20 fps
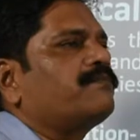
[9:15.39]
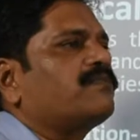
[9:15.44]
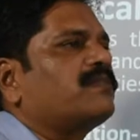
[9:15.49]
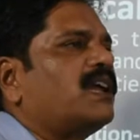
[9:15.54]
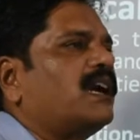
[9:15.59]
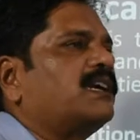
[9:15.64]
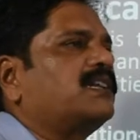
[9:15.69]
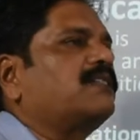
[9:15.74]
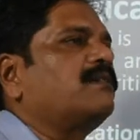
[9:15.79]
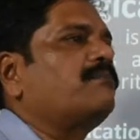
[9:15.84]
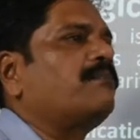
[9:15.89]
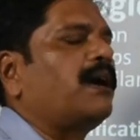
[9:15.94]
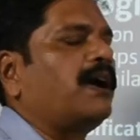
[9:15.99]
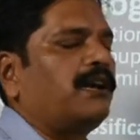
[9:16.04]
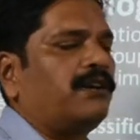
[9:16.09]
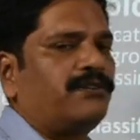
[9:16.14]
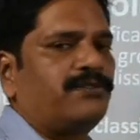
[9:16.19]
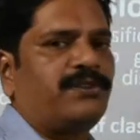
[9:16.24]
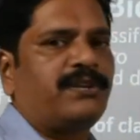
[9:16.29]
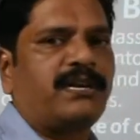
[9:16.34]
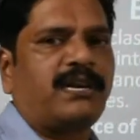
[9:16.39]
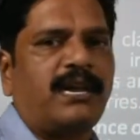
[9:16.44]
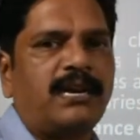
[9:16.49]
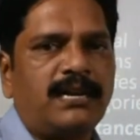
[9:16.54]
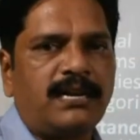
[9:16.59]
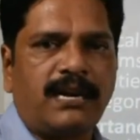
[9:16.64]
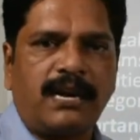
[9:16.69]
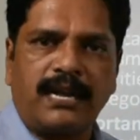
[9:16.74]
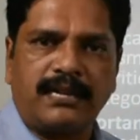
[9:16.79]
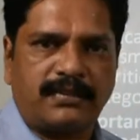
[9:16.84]
that is the biological
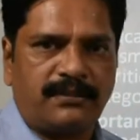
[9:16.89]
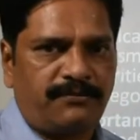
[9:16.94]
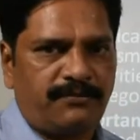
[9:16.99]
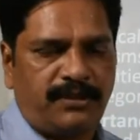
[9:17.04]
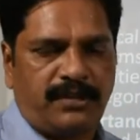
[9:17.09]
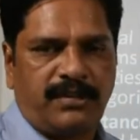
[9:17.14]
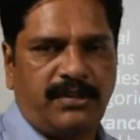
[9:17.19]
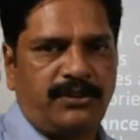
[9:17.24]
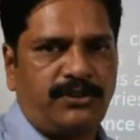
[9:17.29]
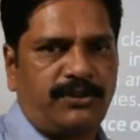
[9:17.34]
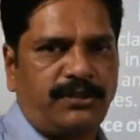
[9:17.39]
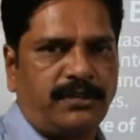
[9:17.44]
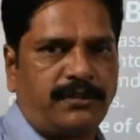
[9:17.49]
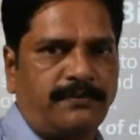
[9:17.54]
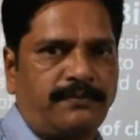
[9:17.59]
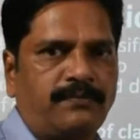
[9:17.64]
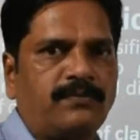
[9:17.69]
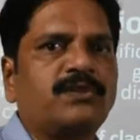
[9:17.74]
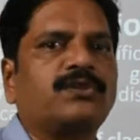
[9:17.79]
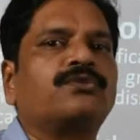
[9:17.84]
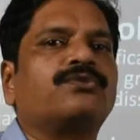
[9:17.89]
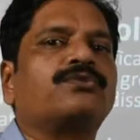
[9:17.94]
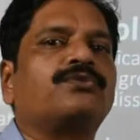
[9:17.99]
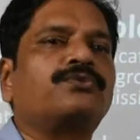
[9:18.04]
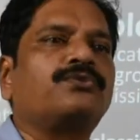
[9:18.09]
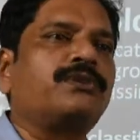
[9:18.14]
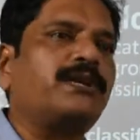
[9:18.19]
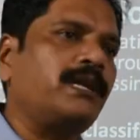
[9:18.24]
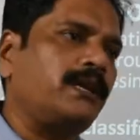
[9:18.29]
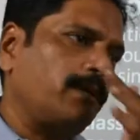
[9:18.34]
classification. So
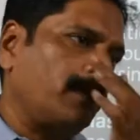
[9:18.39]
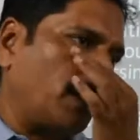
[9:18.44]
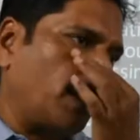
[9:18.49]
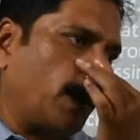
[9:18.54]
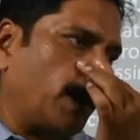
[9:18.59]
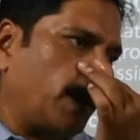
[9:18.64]
today